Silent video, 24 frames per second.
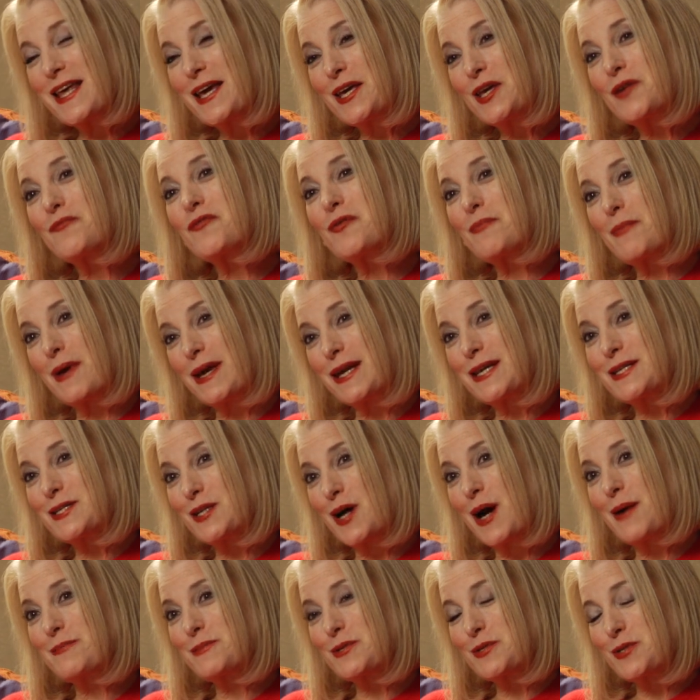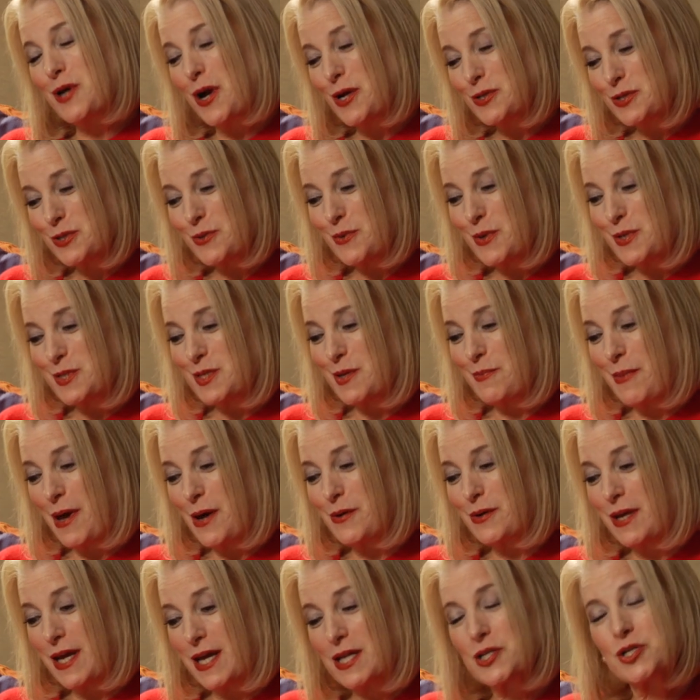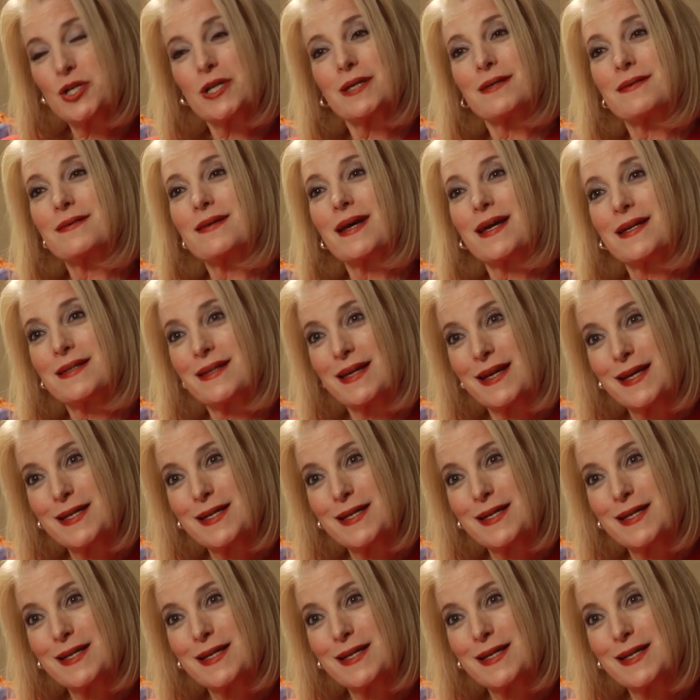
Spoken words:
Thank you for making time to talk to us about aging and